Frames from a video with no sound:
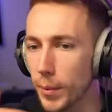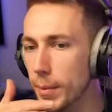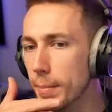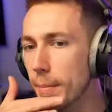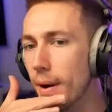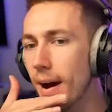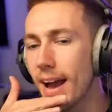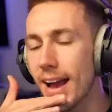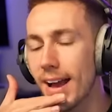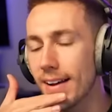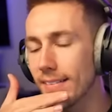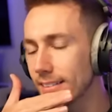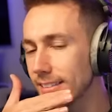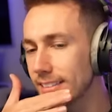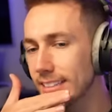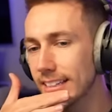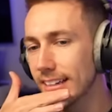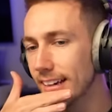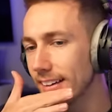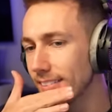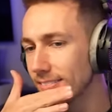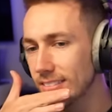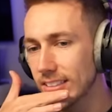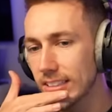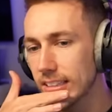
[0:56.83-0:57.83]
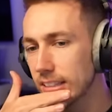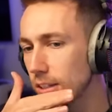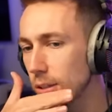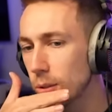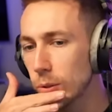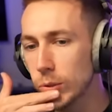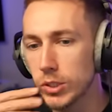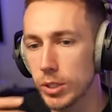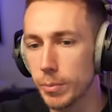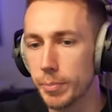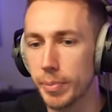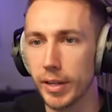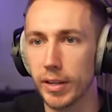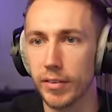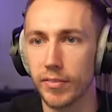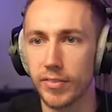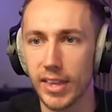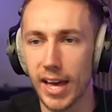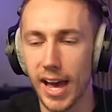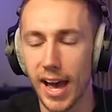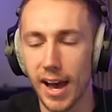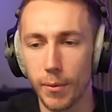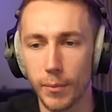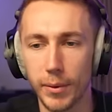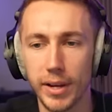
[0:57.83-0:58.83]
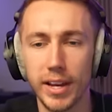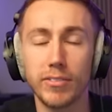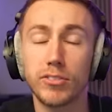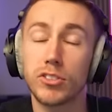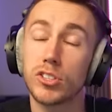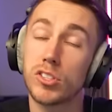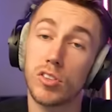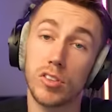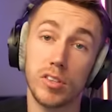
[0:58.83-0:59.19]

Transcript: We might actually have to use a bit of that. We have...